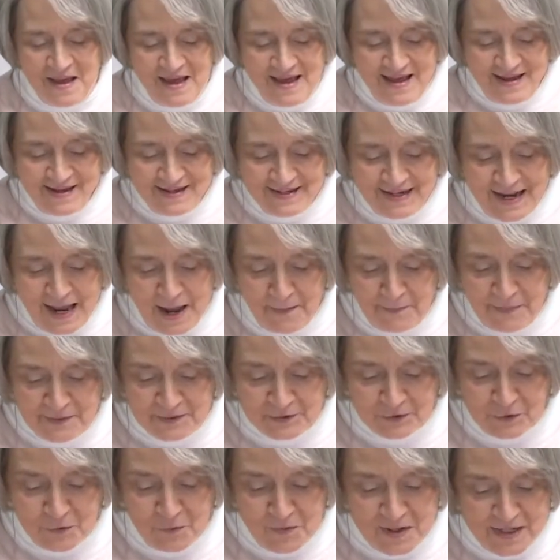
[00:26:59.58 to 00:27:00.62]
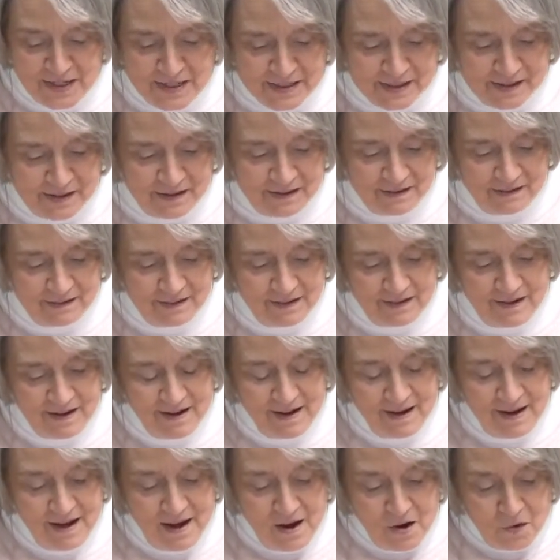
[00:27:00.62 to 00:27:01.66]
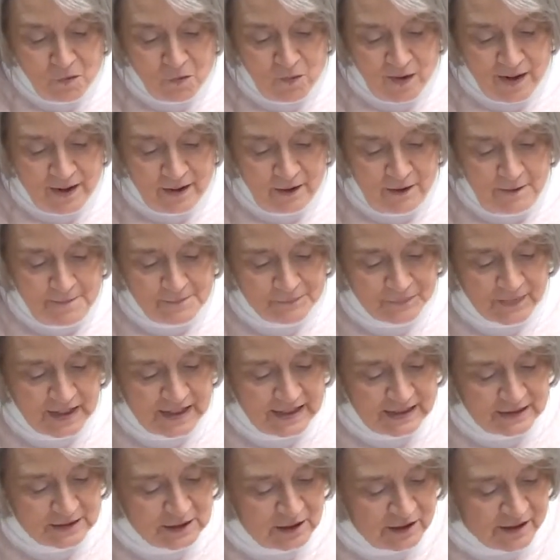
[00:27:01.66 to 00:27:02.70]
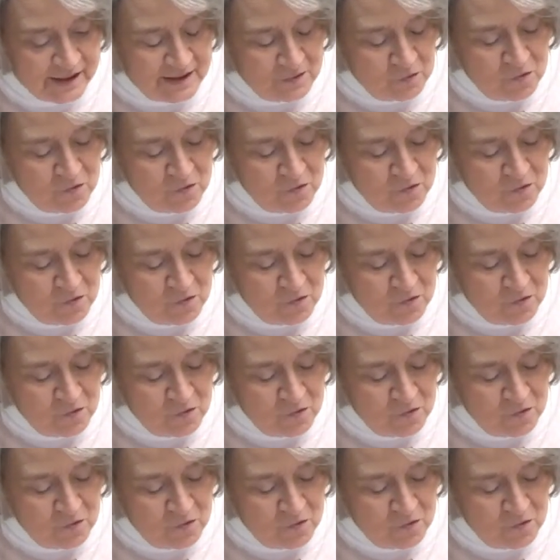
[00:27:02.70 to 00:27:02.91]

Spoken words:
it happened quick. Well, look at